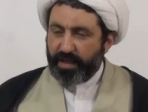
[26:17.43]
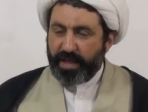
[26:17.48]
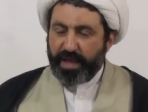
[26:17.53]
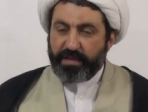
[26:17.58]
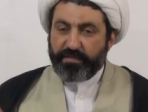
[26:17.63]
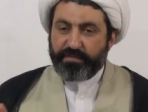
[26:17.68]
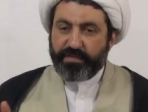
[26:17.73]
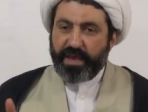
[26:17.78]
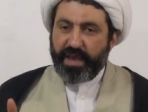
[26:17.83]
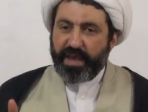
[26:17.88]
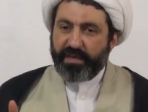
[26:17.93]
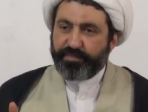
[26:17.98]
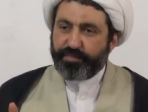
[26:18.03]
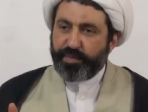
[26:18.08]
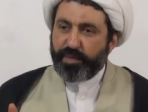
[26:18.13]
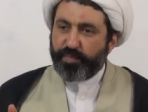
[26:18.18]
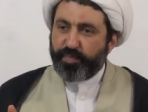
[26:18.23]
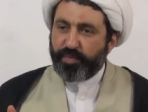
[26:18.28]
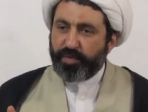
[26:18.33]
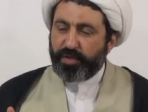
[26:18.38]
and we have
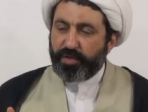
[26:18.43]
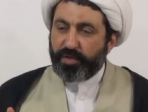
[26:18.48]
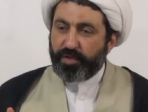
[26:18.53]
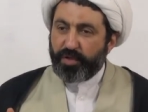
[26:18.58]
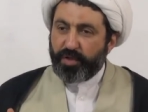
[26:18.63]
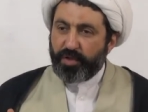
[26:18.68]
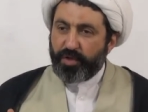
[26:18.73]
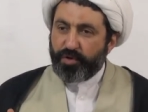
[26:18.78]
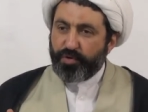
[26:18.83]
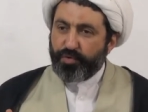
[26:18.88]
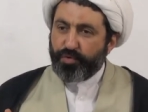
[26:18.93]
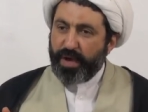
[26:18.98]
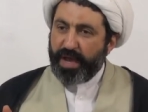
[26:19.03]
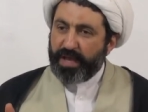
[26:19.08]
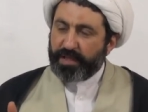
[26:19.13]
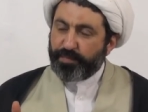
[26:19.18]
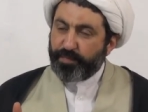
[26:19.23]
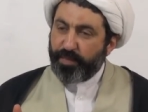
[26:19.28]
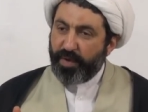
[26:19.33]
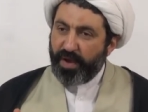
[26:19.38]
people who
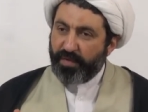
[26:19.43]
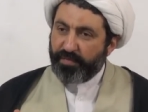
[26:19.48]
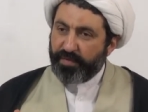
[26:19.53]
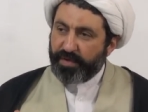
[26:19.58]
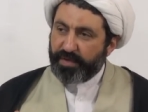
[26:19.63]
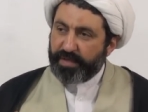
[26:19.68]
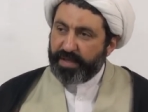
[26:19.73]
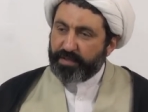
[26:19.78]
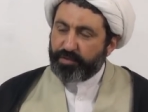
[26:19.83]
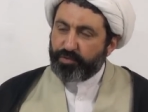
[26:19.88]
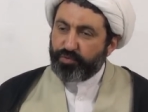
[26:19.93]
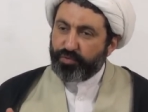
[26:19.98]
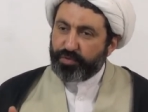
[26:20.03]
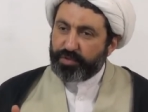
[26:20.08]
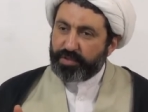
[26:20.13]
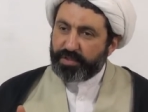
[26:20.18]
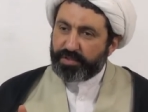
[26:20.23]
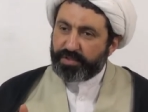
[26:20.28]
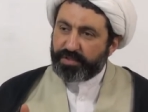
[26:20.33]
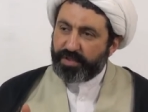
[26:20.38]
had power and took
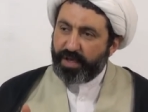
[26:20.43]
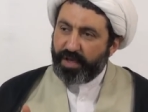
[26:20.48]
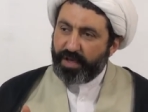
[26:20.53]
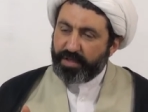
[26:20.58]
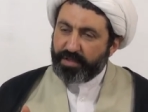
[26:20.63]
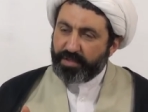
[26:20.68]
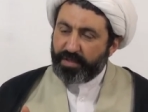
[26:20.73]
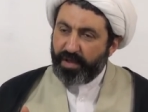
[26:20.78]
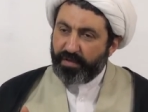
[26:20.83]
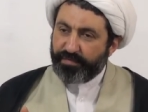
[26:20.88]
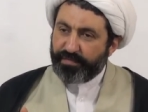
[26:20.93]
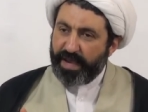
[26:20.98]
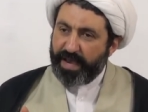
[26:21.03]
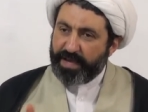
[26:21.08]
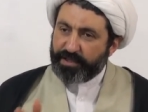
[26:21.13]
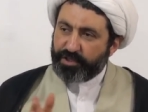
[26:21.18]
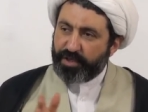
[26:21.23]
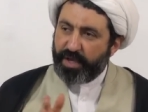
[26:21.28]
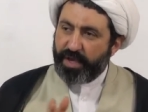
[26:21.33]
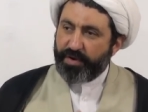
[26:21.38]
the side of
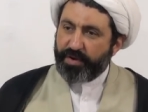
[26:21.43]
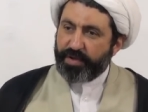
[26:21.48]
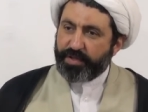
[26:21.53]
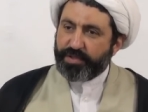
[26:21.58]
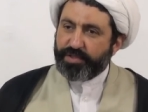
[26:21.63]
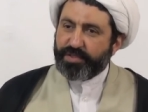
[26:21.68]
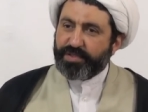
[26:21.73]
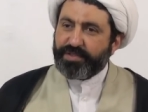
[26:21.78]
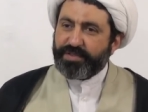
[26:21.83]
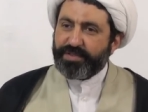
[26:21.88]
Ash'arites.